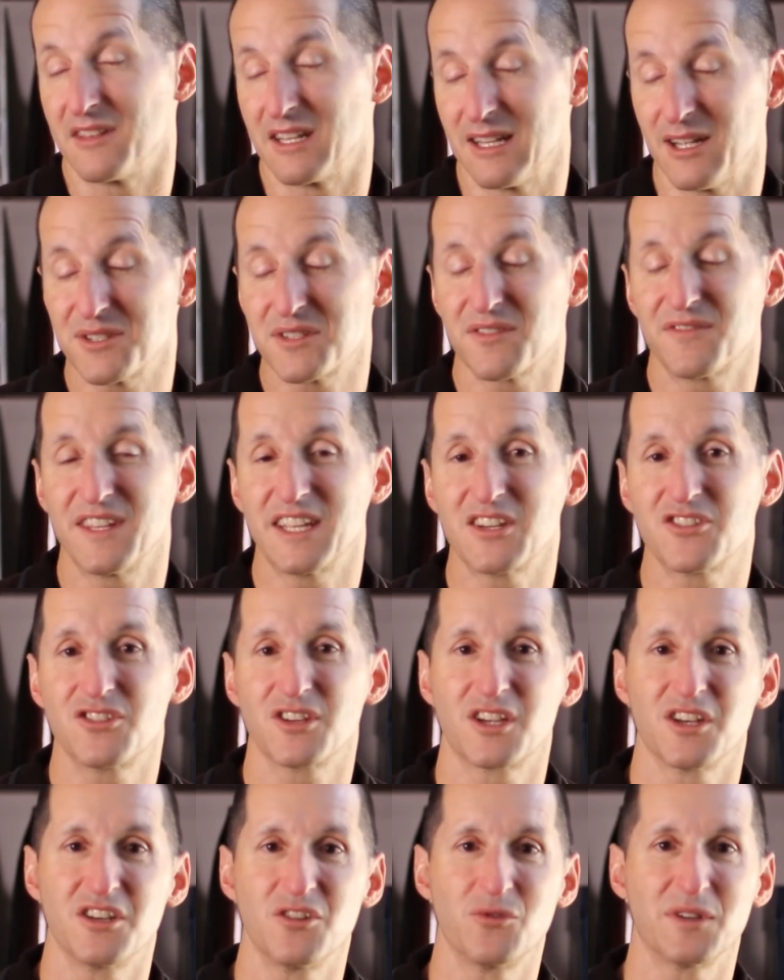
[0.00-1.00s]
There are lots of things
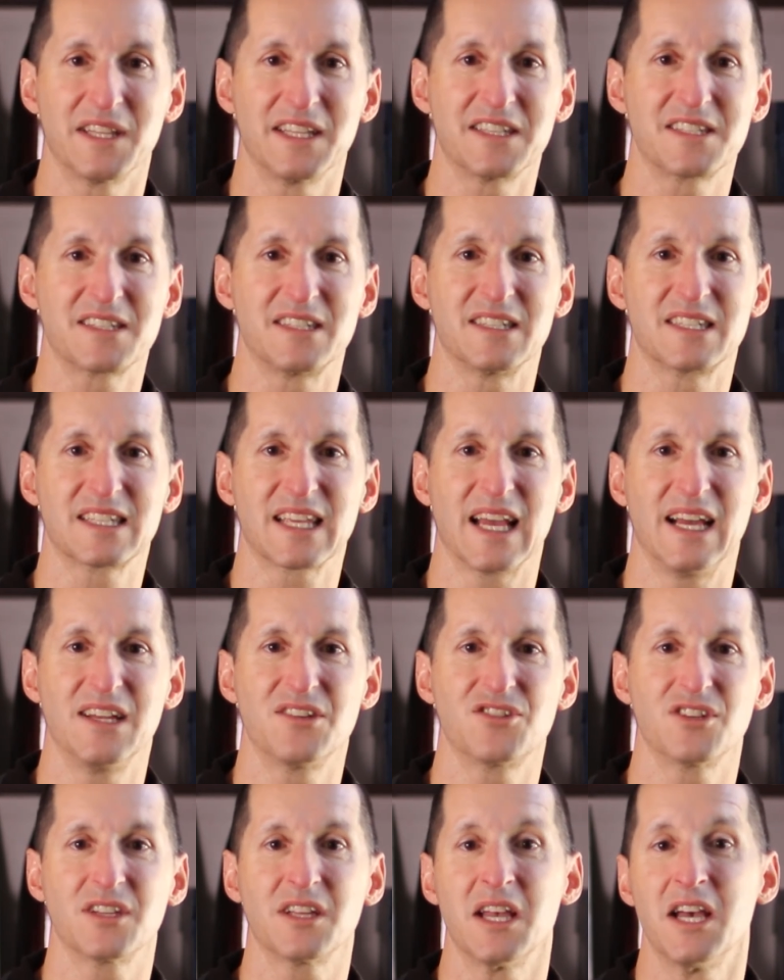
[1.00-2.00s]
you can do with instance
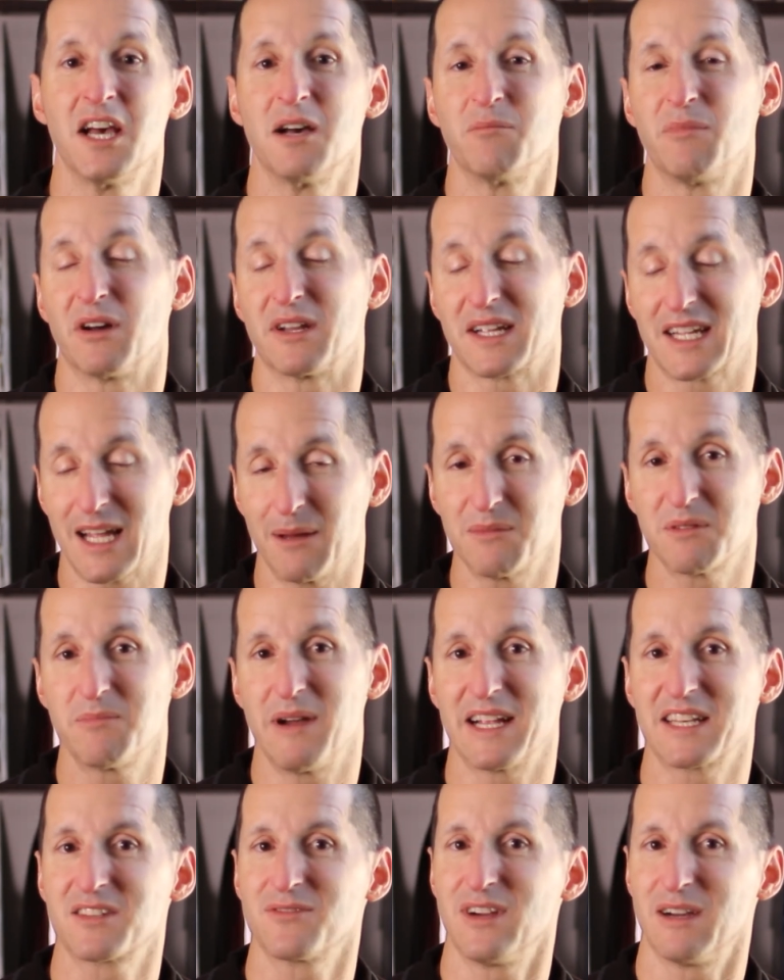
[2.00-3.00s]
caging, but it comes
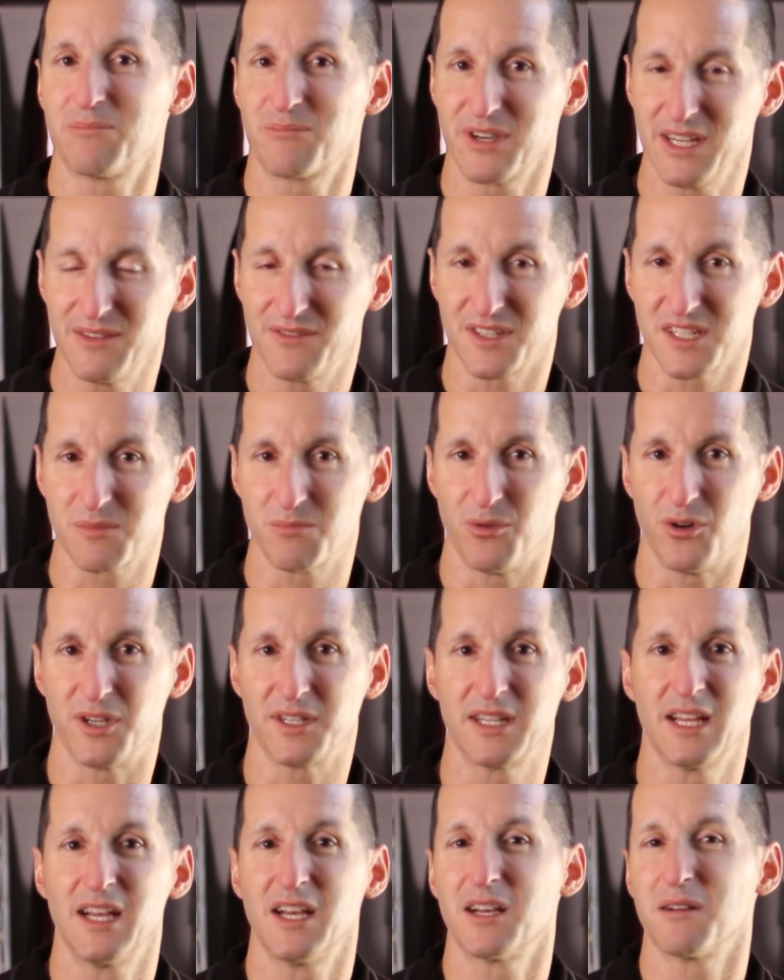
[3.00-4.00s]
back to our previous
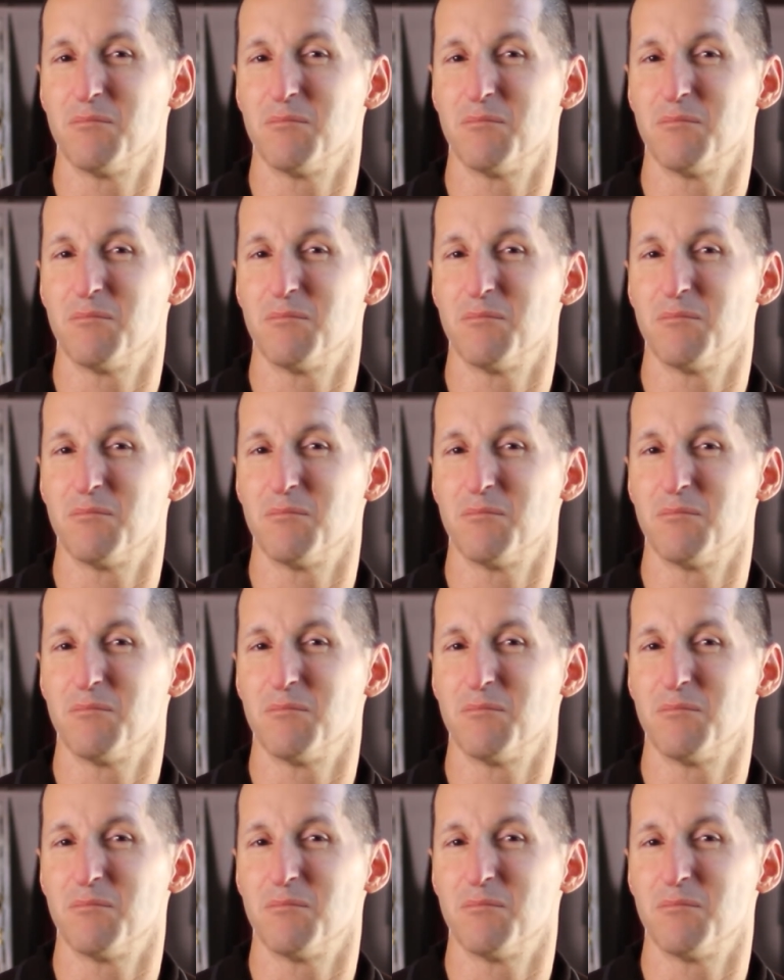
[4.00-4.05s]
point.